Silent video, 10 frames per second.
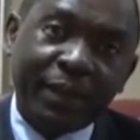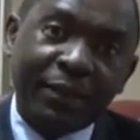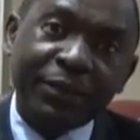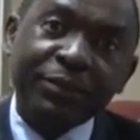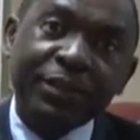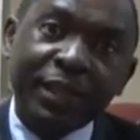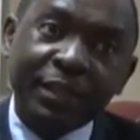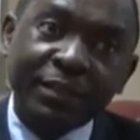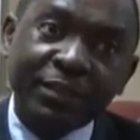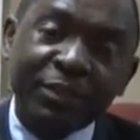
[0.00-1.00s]
I want to
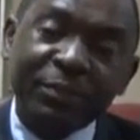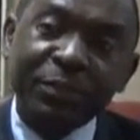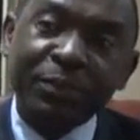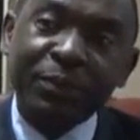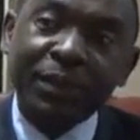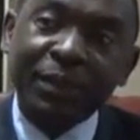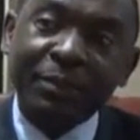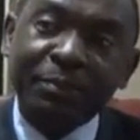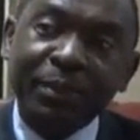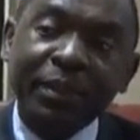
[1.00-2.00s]
challenge the people who are
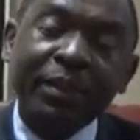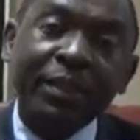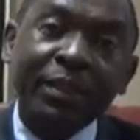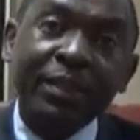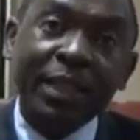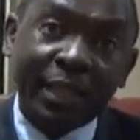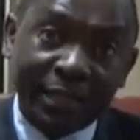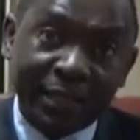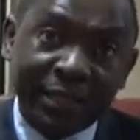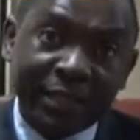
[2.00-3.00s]
peddling these
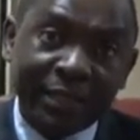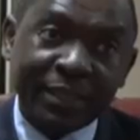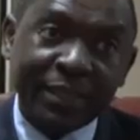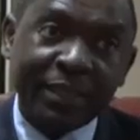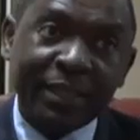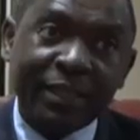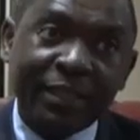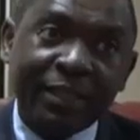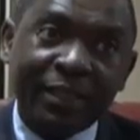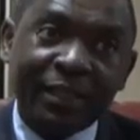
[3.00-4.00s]
lies
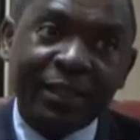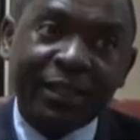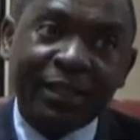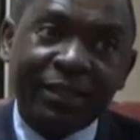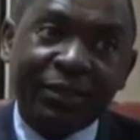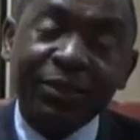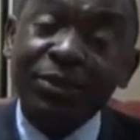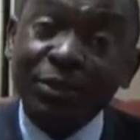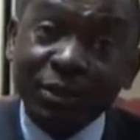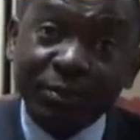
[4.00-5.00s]
on
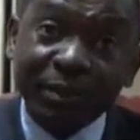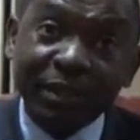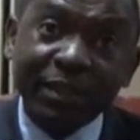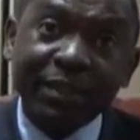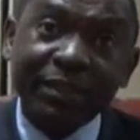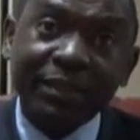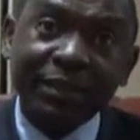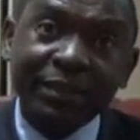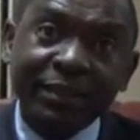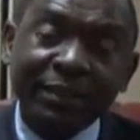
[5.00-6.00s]
social media,
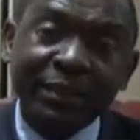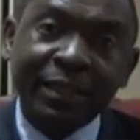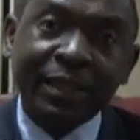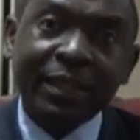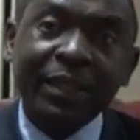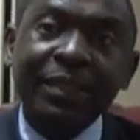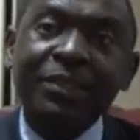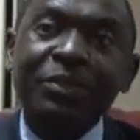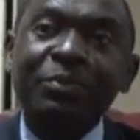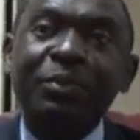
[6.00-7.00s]
that they
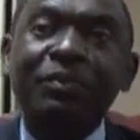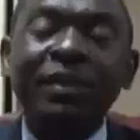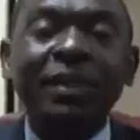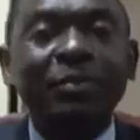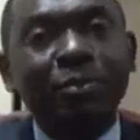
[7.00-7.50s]
should provide